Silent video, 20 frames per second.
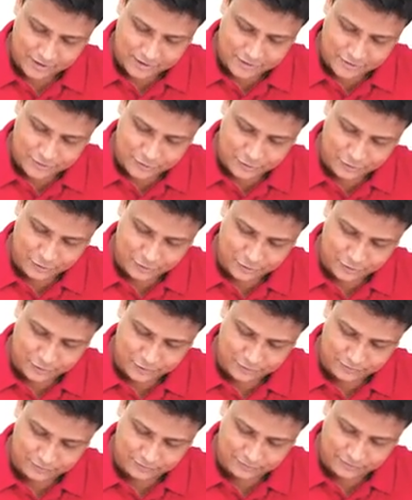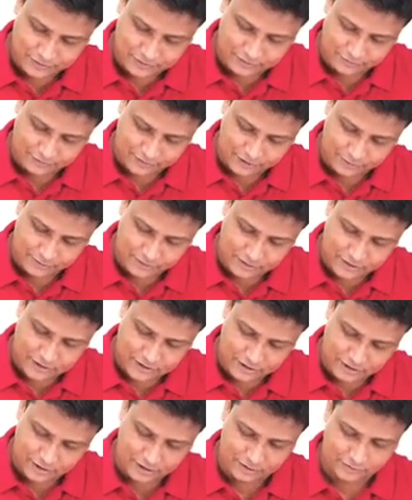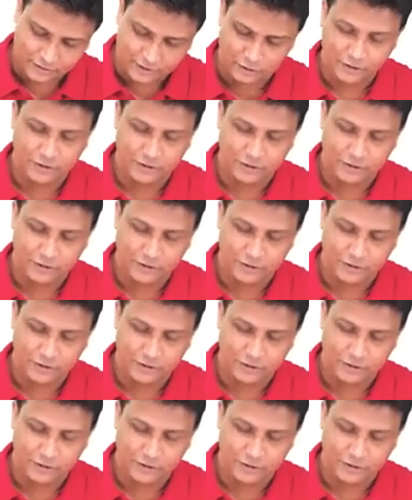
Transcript: So the fibers are given to